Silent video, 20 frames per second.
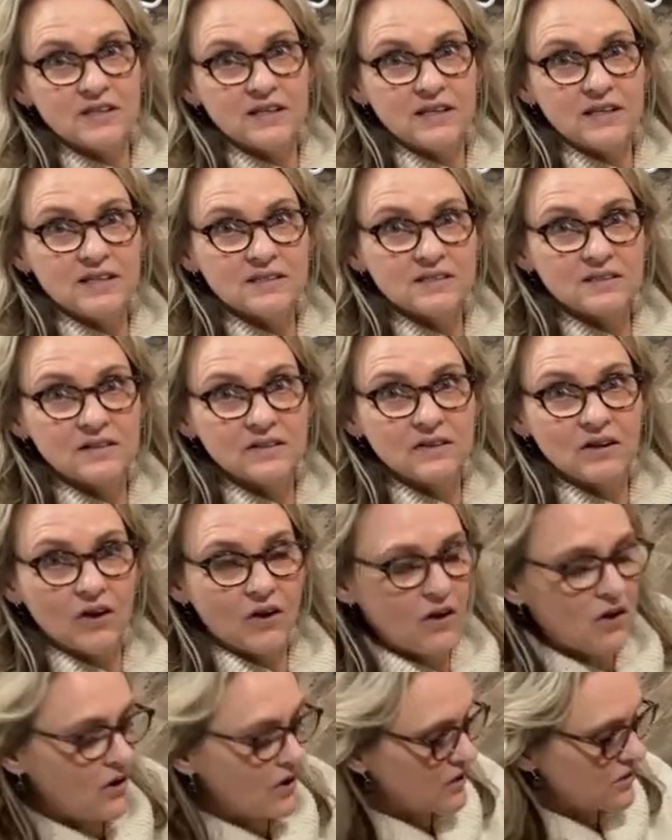these
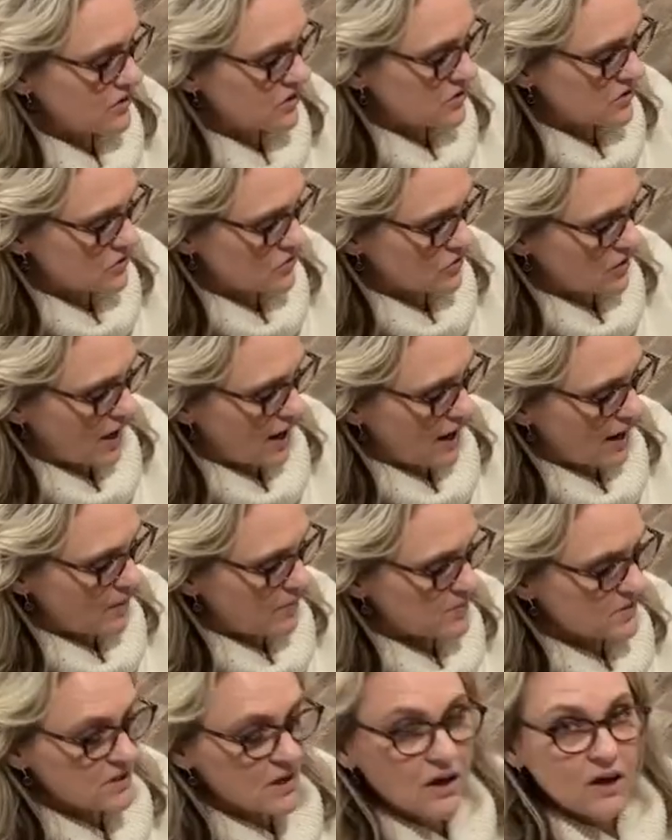long
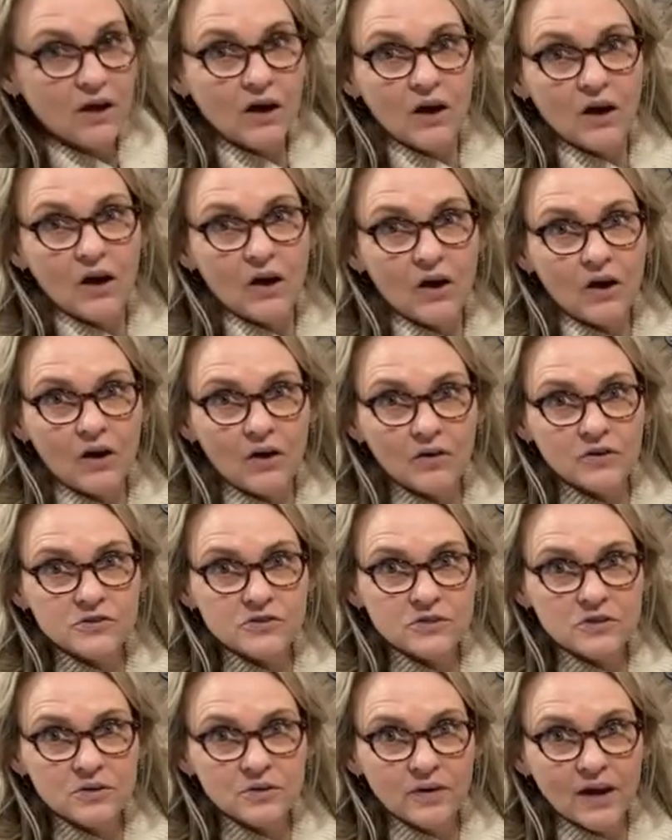straps
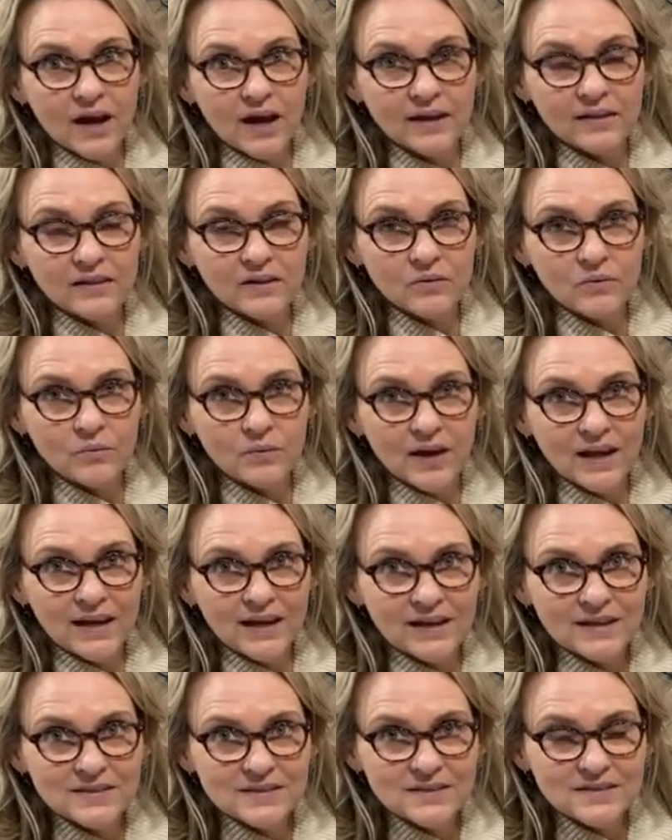also at the
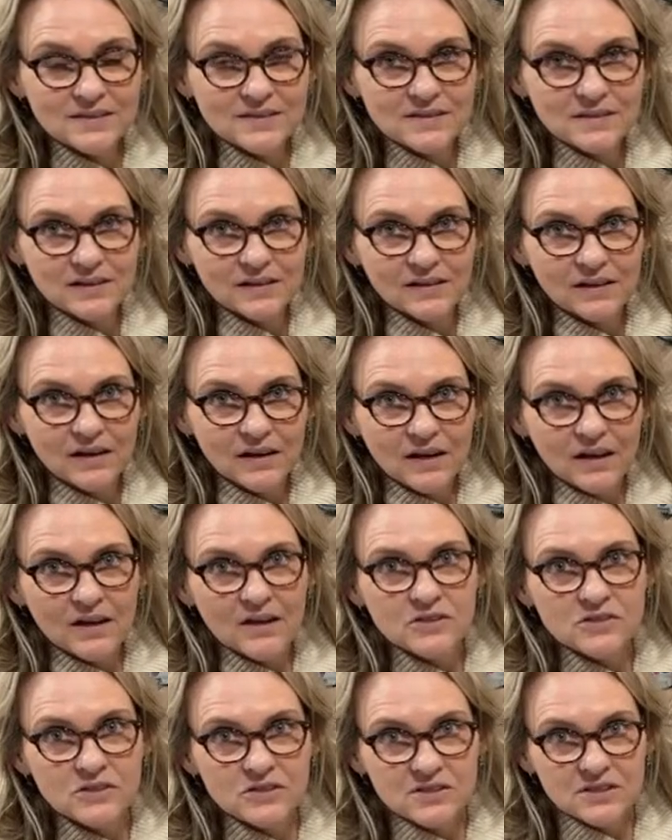waist.
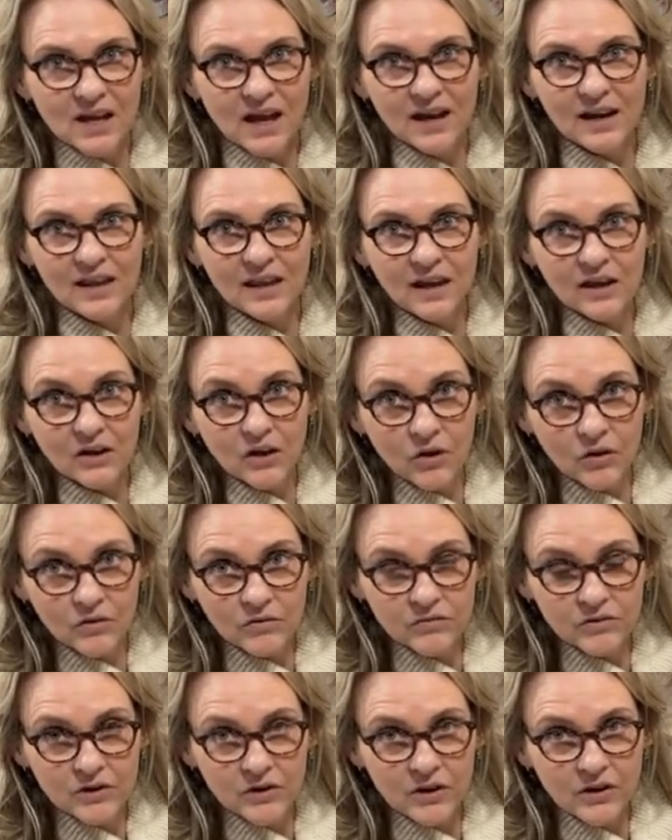So it's kind of like
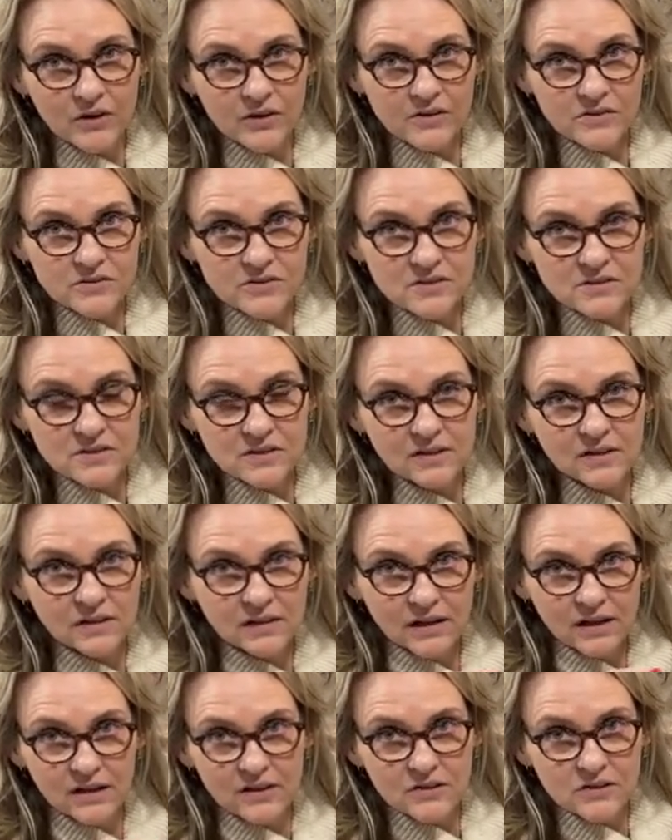overalls,
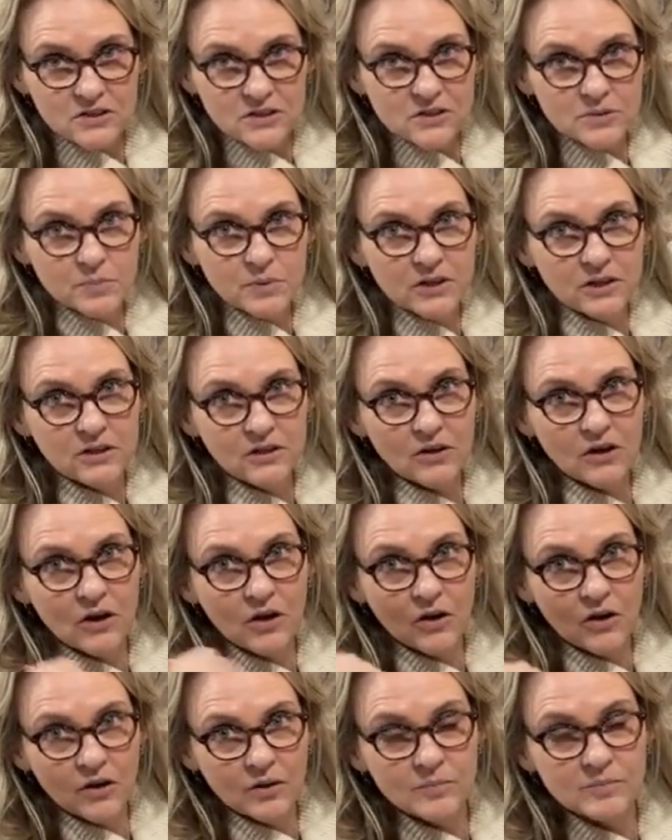and you just put your
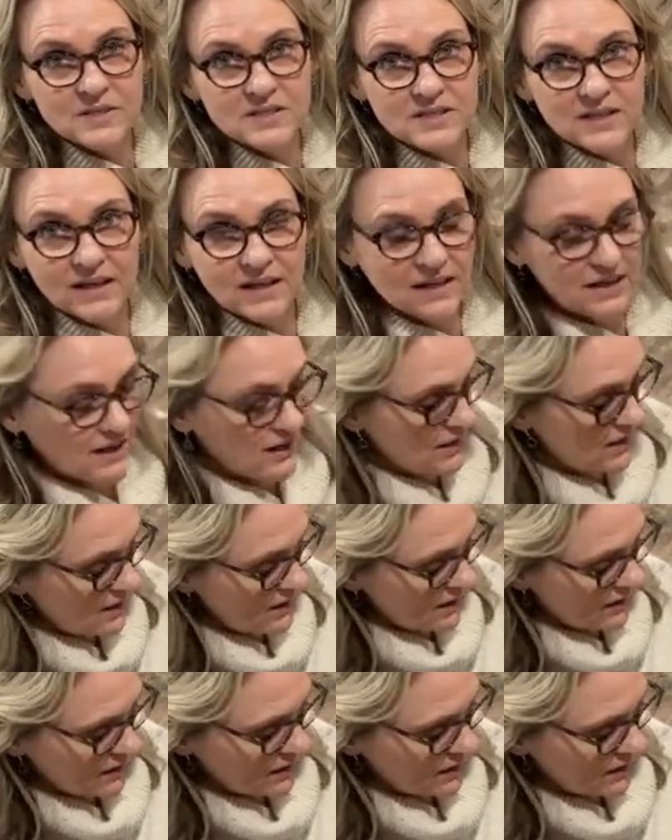arms in.